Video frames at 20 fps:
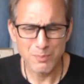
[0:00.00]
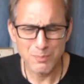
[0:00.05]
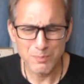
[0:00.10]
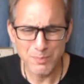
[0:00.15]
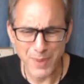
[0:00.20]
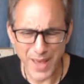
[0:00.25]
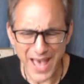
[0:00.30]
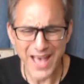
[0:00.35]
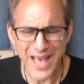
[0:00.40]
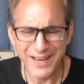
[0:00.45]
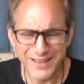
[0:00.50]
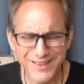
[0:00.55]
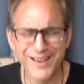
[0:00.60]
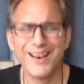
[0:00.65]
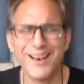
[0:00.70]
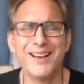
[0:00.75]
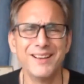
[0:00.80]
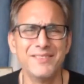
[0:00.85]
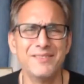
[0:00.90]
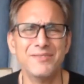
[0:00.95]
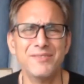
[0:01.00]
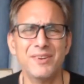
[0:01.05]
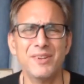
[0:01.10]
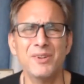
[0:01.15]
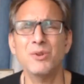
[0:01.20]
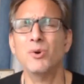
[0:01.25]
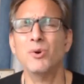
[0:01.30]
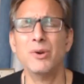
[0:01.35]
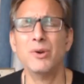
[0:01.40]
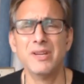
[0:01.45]
bad kind of
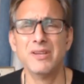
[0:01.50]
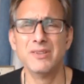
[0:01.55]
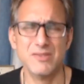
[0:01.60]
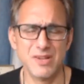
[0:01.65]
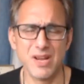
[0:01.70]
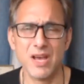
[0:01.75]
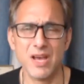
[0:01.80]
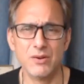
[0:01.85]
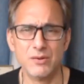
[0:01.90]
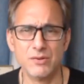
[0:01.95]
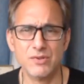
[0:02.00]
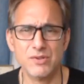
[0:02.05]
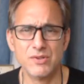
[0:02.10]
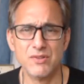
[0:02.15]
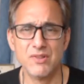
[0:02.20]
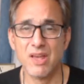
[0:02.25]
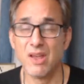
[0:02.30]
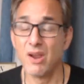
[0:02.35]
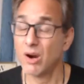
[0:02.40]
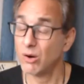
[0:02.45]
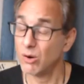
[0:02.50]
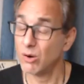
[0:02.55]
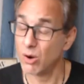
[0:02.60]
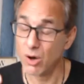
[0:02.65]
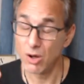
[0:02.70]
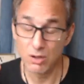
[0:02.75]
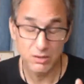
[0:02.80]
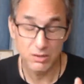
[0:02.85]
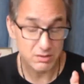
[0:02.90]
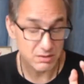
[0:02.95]
annoying sounds. They are
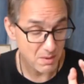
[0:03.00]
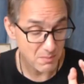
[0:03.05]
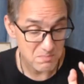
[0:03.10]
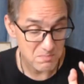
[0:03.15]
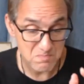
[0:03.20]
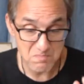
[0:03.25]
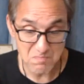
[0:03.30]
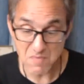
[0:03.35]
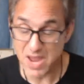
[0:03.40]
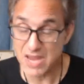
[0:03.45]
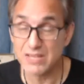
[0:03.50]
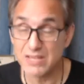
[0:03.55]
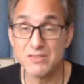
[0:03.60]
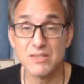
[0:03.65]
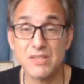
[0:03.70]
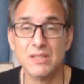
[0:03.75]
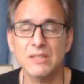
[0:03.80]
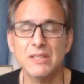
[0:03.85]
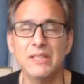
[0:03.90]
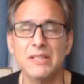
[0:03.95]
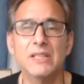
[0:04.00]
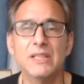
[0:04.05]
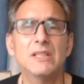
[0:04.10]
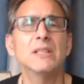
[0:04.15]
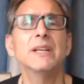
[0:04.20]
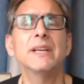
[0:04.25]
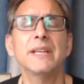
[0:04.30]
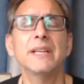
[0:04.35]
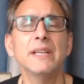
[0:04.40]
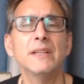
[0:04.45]
all amazingly
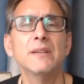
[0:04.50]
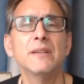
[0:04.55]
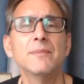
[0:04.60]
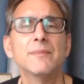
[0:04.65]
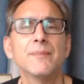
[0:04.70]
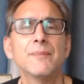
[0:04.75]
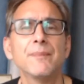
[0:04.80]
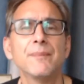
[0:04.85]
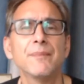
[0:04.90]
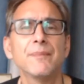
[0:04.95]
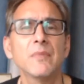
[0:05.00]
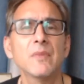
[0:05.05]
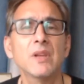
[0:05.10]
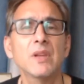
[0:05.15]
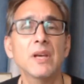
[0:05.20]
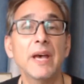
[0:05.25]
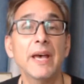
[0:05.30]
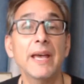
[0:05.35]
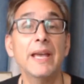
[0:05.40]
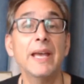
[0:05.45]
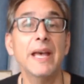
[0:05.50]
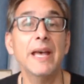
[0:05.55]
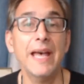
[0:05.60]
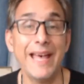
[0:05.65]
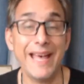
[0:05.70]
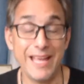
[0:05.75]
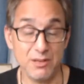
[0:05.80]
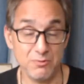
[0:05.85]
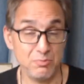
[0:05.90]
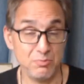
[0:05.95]
clean, okay,
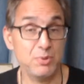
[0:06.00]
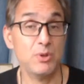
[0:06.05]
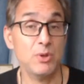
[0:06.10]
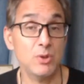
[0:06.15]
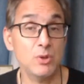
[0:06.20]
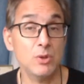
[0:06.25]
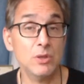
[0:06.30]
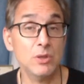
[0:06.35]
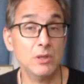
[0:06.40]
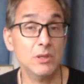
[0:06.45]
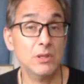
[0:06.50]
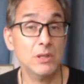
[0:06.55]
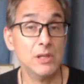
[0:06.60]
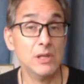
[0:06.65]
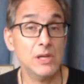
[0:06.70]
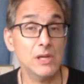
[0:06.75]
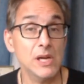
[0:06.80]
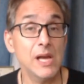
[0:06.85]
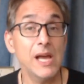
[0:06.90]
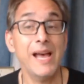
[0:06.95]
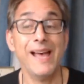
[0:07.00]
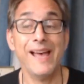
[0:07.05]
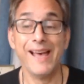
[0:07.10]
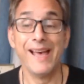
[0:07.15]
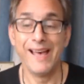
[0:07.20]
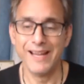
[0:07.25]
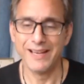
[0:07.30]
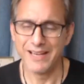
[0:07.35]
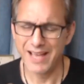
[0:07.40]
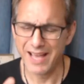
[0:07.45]
and pure,
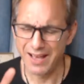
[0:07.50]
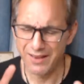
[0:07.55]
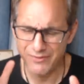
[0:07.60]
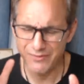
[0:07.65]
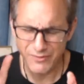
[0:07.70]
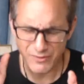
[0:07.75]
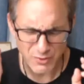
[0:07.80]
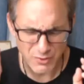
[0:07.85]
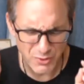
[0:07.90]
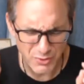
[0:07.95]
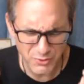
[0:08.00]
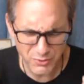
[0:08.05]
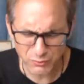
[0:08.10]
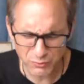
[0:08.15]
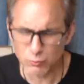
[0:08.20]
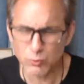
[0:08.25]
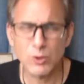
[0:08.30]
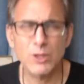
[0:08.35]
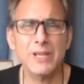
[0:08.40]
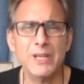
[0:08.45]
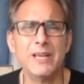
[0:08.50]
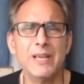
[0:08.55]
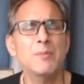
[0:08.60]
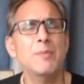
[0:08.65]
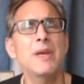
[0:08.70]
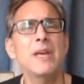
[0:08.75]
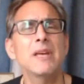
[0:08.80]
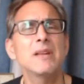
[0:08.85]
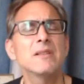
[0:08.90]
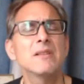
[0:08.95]
and have thrilling
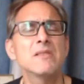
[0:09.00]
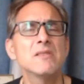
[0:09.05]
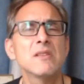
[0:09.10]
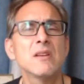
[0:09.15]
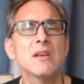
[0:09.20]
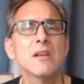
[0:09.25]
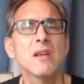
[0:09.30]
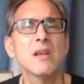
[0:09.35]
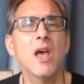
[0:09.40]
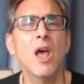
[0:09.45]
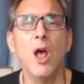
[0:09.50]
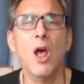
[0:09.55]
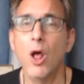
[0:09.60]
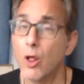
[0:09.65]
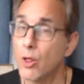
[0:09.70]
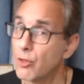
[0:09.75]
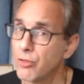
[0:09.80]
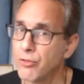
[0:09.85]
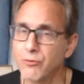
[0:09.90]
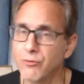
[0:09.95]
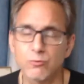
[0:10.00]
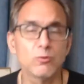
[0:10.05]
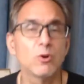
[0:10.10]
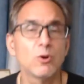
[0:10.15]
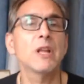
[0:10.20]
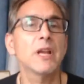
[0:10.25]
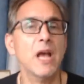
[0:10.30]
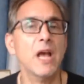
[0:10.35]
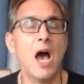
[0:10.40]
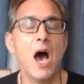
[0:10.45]
mids,
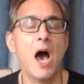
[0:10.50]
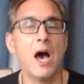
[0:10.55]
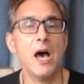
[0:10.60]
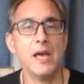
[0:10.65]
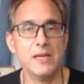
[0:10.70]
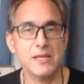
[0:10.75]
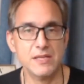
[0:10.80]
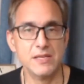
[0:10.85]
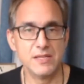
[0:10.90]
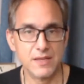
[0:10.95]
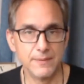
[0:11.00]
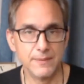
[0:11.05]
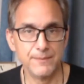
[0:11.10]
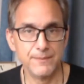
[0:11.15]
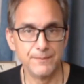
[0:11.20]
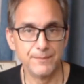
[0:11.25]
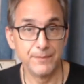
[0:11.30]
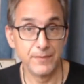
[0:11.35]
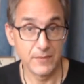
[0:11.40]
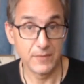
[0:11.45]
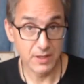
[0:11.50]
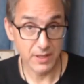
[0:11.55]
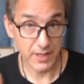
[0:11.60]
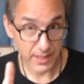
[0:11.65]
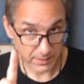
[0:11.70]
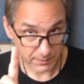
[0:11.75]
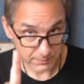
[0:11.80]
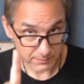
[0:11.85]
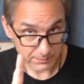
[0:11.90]
thrilling highs, okay,